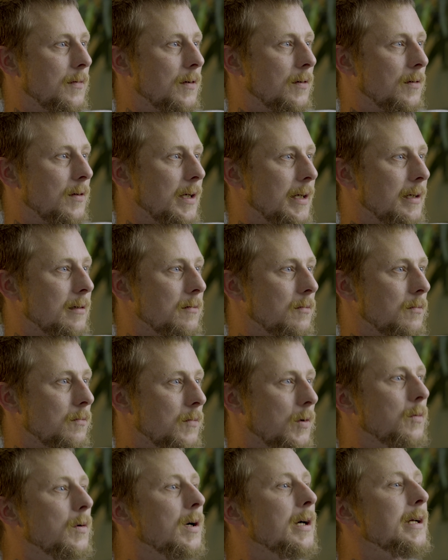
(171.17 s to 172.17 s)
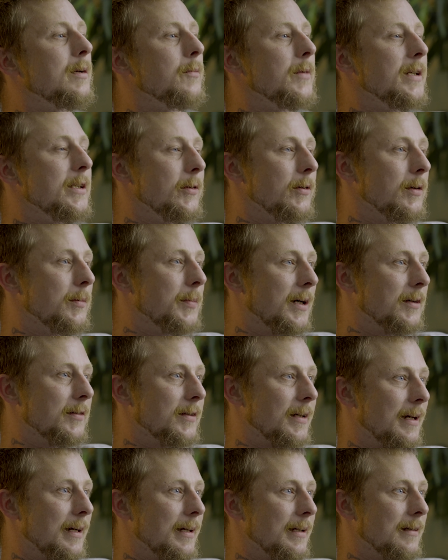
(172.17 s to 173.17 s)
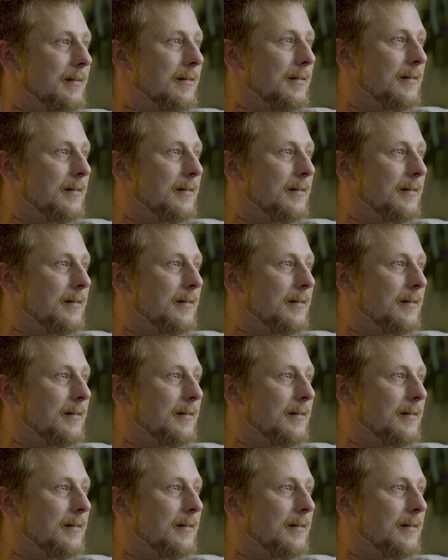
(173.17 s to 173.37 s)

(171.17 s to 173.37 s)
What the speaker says: They're like, well, what can we do about that?